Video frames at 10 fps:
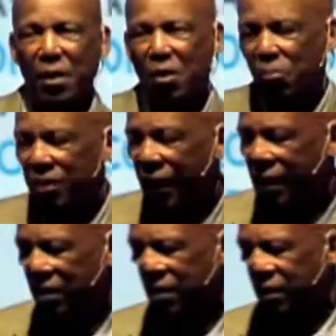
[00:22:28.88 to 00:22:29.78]
But the
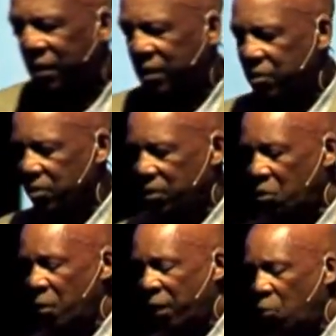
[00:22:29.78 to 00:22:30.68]
idea is, no
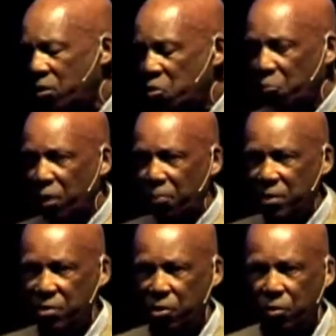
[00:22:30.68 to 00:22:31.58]
matter what you bump
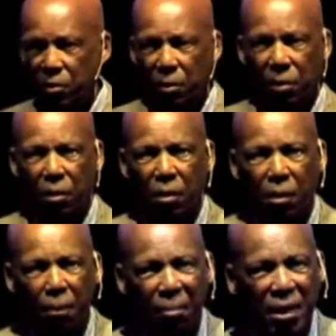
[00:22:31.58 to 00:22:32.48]
into,
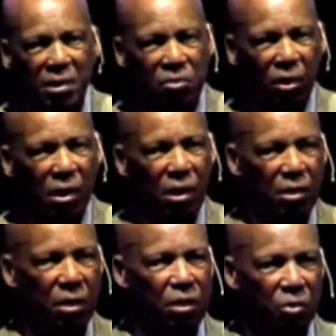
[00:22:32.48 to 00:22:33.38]

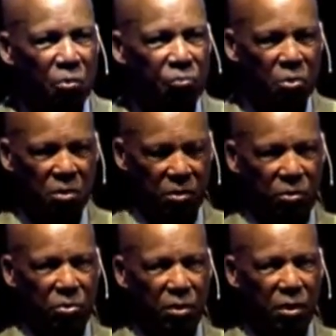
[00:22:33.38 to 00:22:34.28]
maintain your
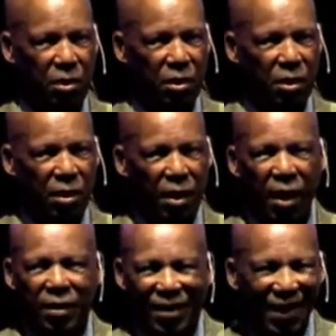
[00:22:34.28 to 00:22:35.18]
focus
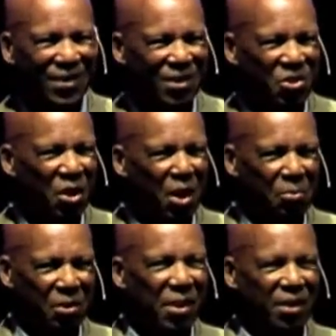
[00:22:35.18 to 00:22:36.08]
and get the job
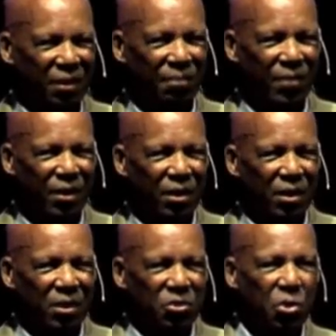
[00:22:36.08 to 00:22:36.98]
done.
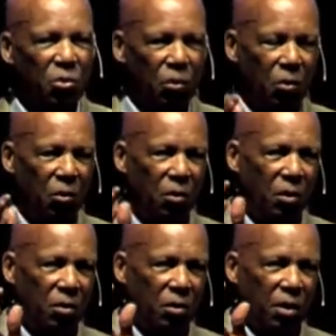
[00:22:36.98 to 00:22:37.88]
So,
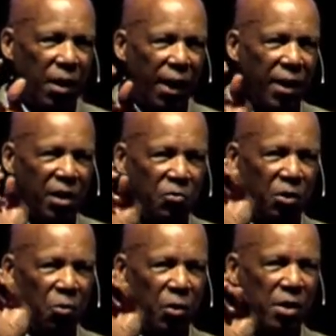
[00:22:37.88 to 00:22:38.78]
high-level
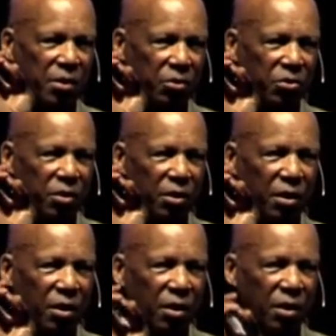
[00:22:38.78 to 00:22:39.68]
awareness,
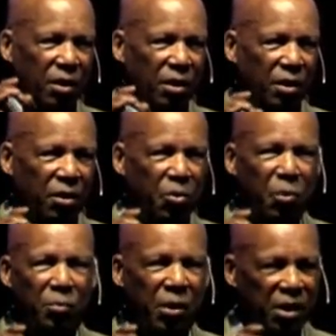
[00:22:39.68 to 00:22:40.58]

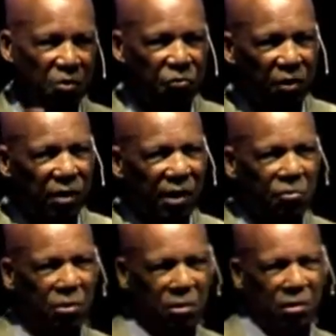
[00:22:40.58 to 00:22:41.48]
commitment at the 5th level,